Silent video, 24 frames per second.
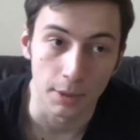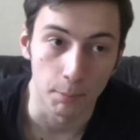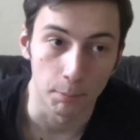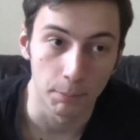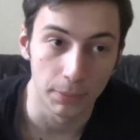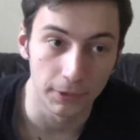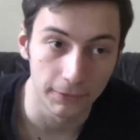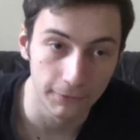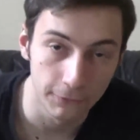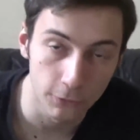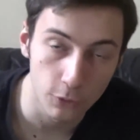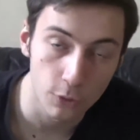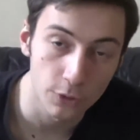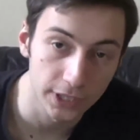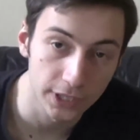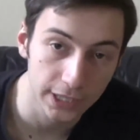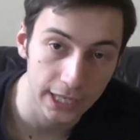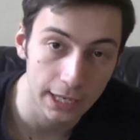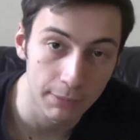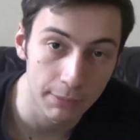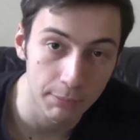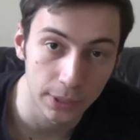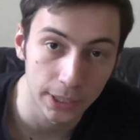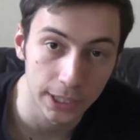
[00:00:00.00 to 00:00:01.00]
Before the
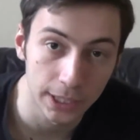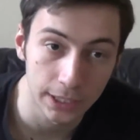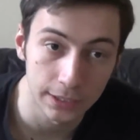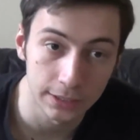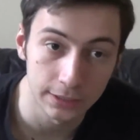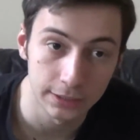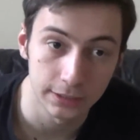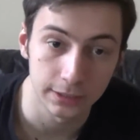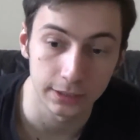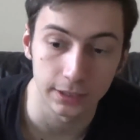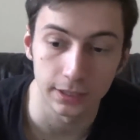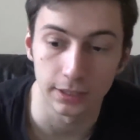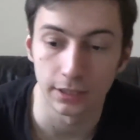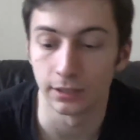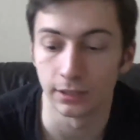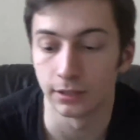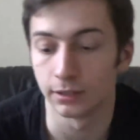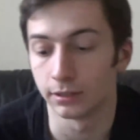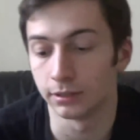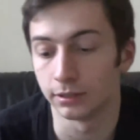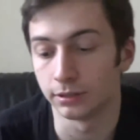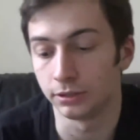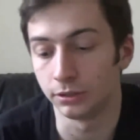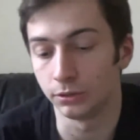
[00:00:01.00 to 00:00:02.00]
game begins,
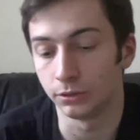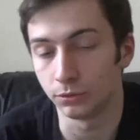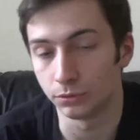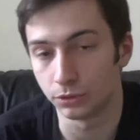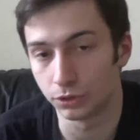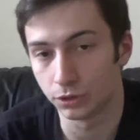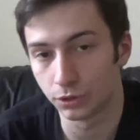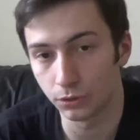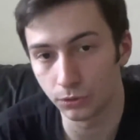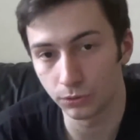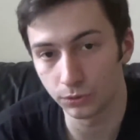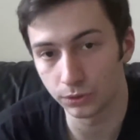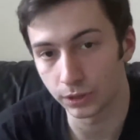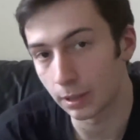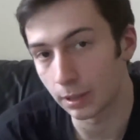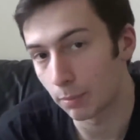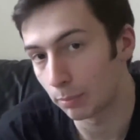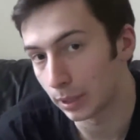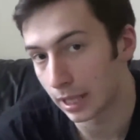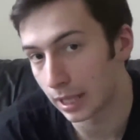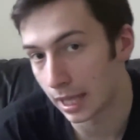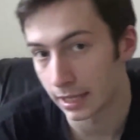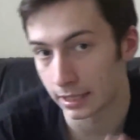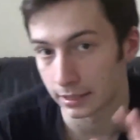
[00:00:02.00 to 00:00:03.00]
you choose a
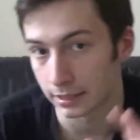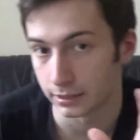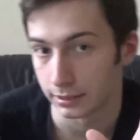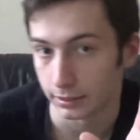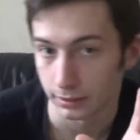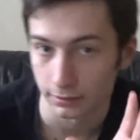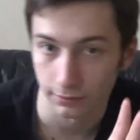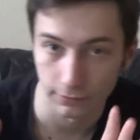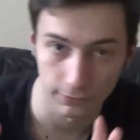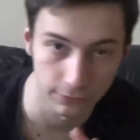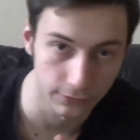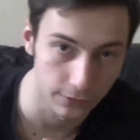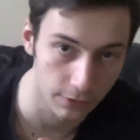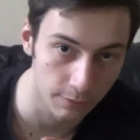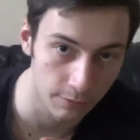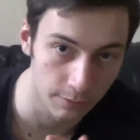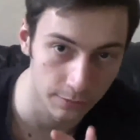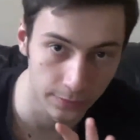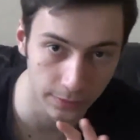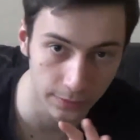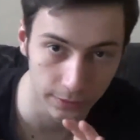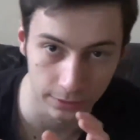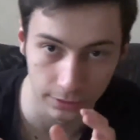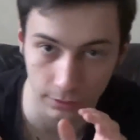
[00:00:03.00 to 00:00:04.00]
planet
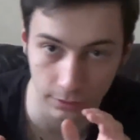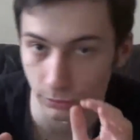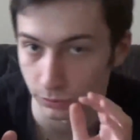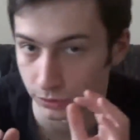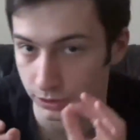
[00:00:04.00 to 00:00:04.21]
from those